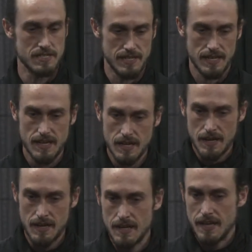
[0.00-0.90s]

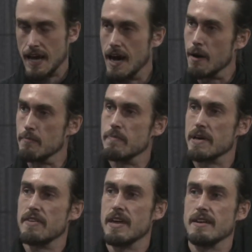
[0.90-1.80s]
and
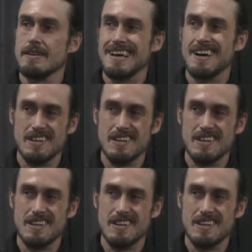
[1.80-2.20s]
but then